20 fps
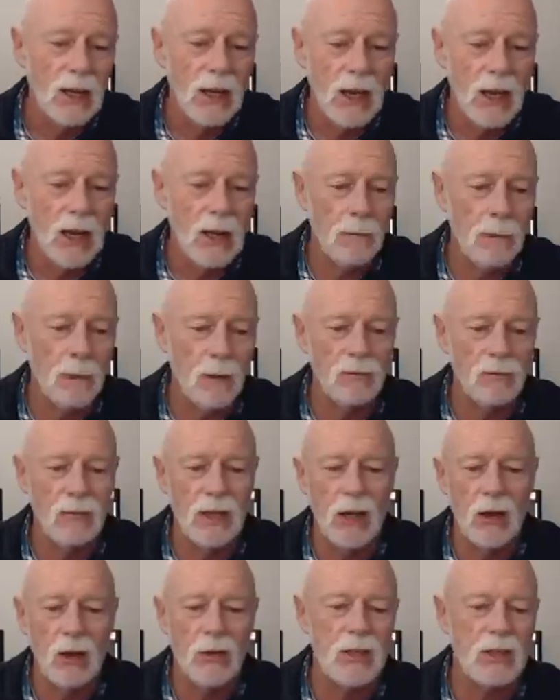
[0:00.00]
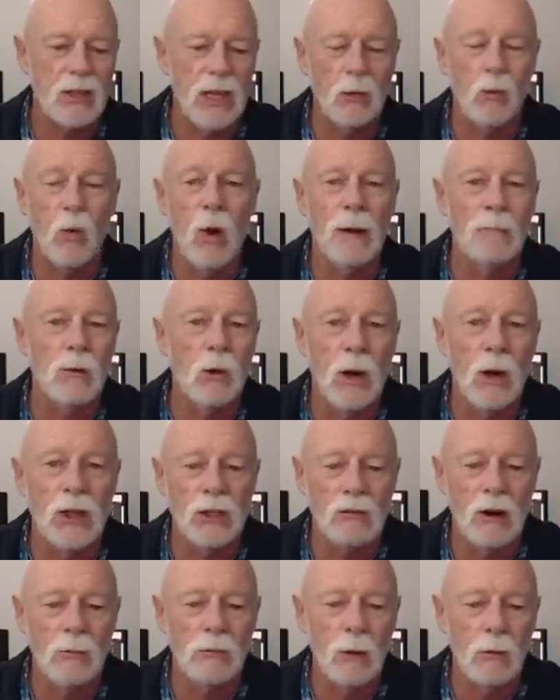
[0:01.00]
They go on to say why we want
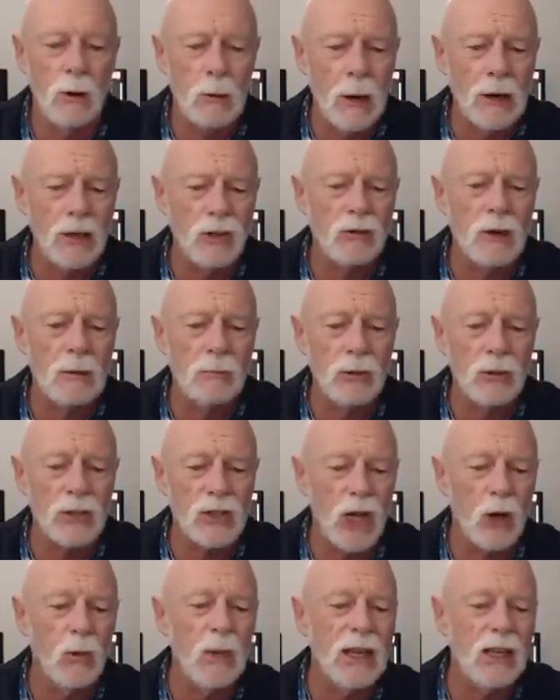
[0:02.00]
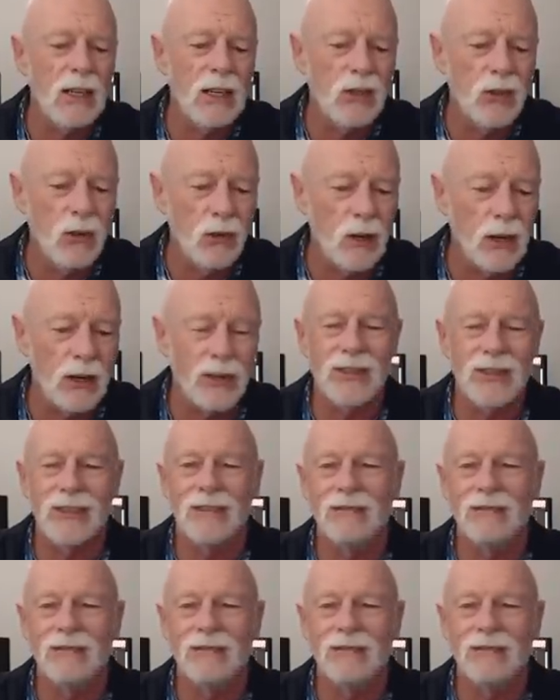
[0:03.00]
your input. We want your input so we can ignore it.